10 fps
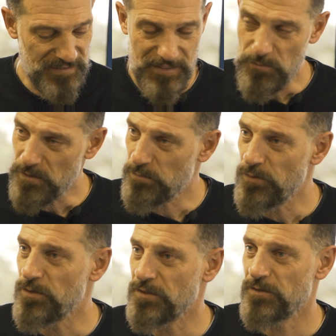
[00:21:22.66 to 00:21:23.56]
they were
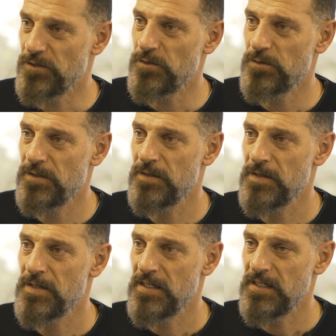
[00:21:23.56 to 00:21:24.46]
born, you know,
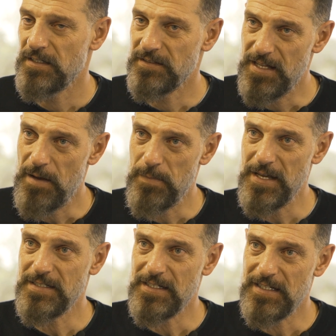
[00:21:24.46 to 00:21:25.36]
is that
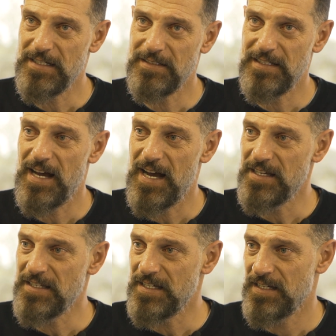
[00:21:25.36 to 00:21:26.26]

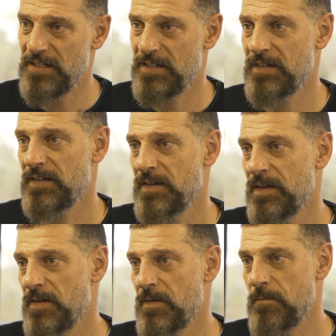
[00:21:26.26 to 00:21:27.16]
ID.
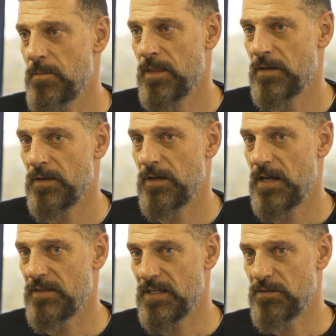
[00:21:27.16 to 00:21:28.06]

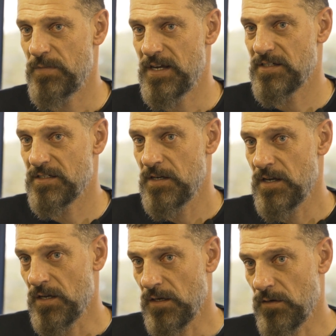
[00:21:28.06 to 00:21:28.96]
And that makes
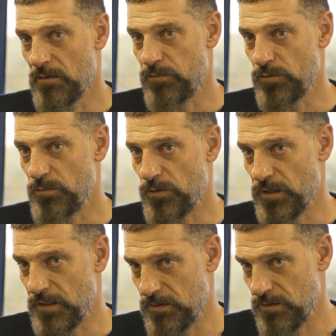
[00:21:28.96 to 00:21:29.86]
football
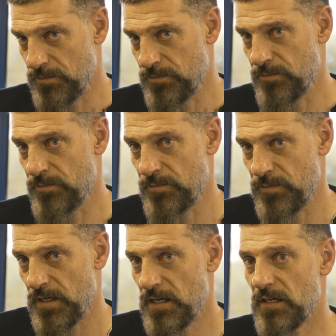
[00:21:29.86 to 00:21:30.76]
in
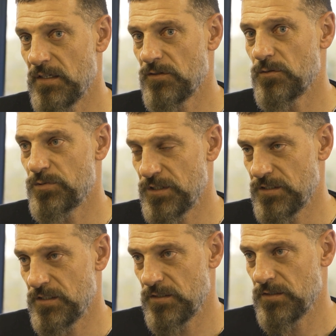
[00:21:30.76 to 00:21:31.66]
England or
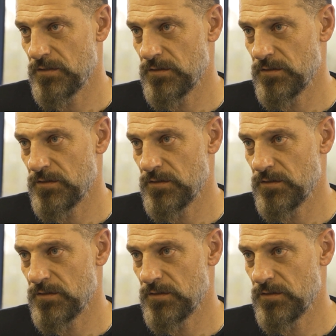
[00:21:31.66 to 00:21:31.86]
Britain